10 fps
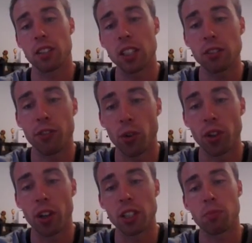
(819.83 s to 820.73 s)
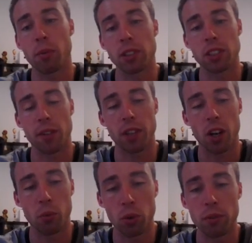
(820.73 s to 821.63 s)
This forward line is probably
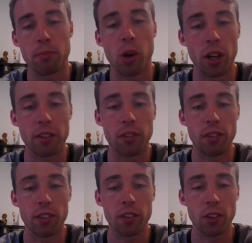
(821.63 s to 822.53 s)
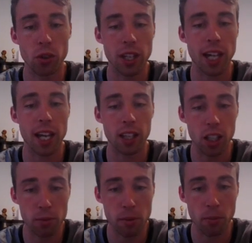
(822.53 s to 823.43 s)
something I wouldn't mind looking at a
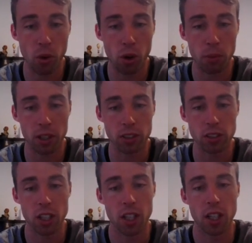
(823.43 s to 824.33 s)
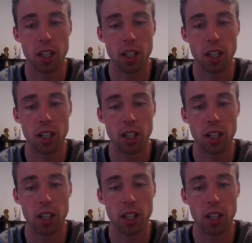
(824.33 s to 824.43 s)
little bit more because,